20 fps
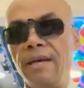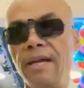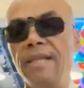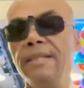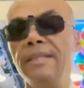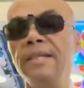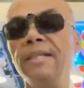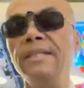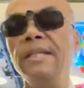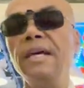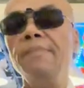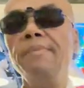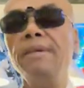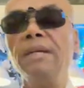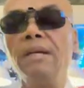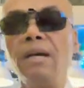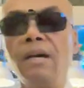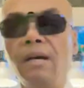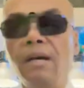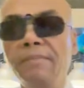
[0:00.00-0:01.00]
And then they
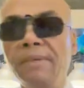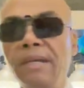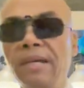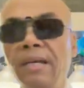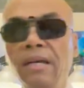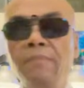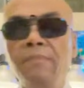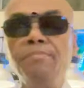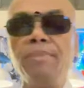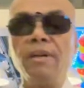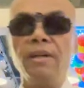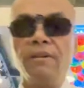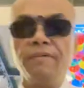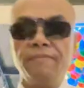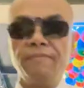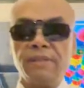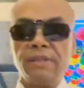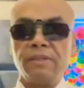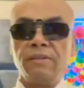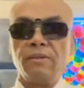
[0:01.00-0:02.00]
become
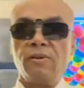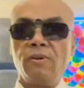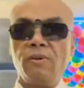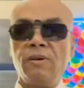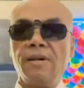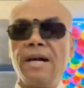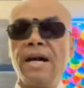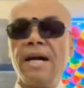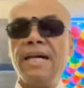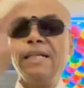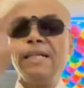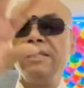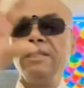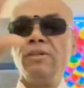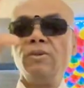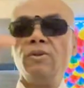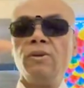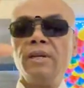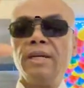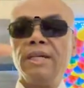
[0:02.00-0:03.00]
imperfect or
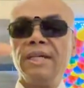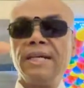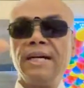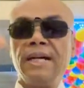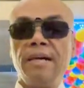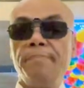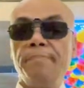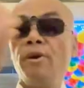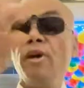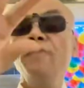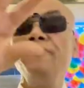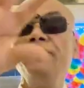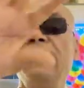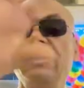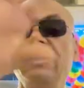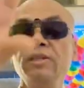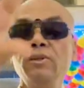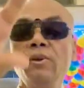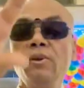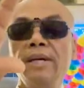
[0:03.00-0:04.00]
highly organized,
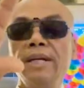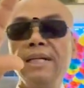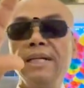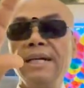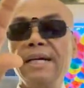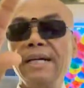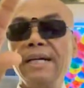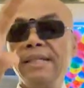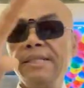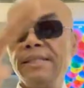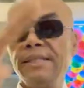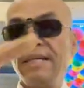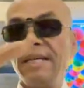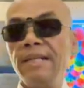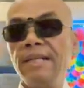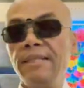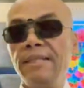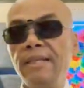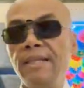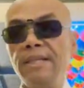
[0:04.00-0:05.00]
perfectly organized,
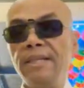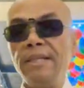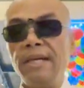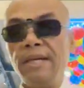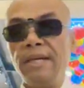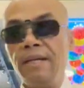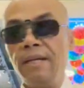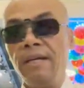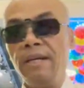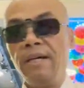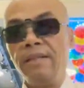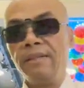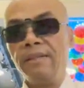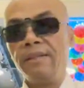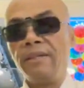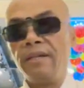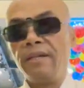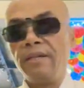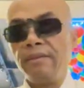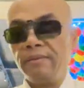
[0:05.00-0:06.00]
and then
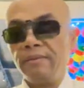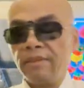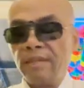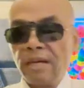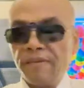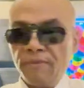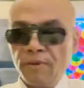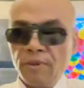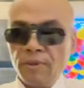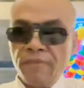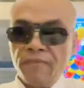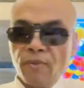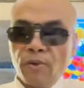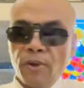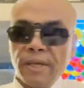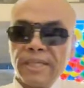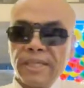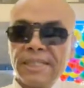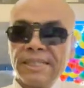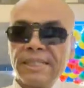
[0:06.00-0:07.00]
their level of
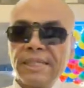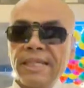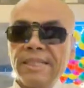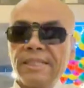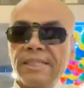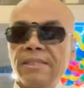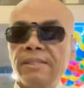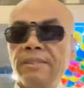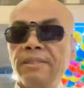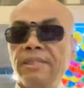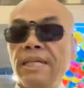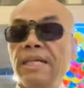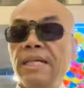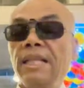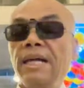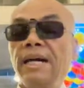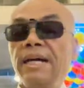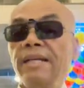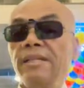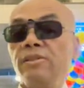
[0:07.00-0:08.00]
organization
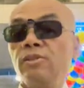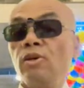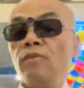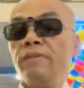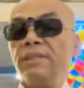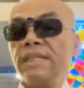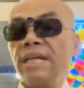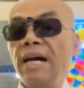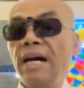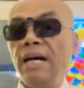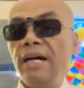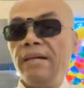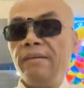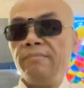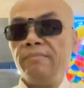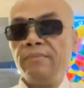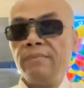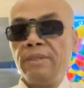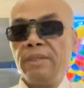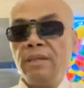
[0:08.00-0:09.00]
declines over time.
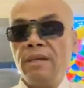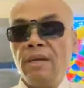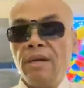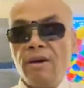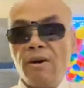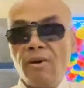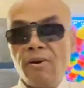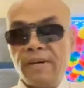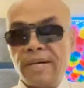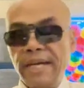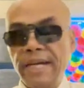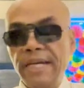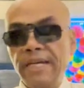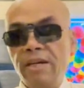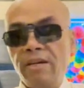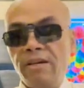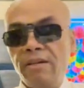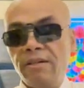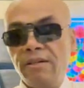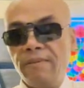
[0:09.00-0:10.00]

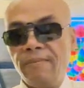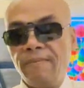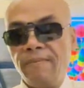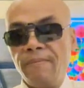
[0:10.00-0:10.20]
Okay, y'all?